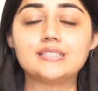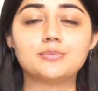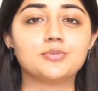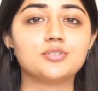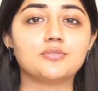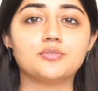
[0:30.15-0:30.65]

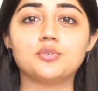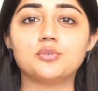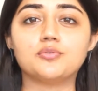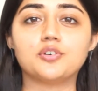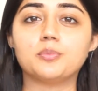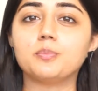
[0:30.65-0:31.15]
suppose you have to go
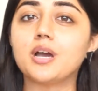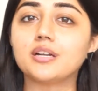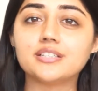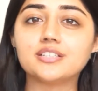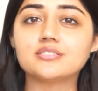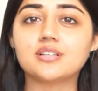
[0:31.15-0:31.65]
for a
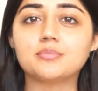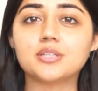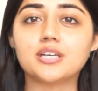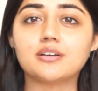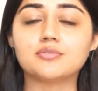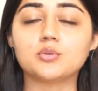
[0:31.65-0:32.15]
party or
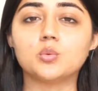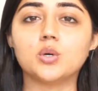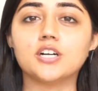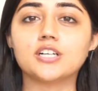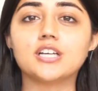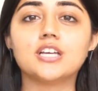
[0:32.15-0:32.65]
something after
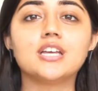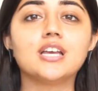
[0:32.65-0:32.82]
work,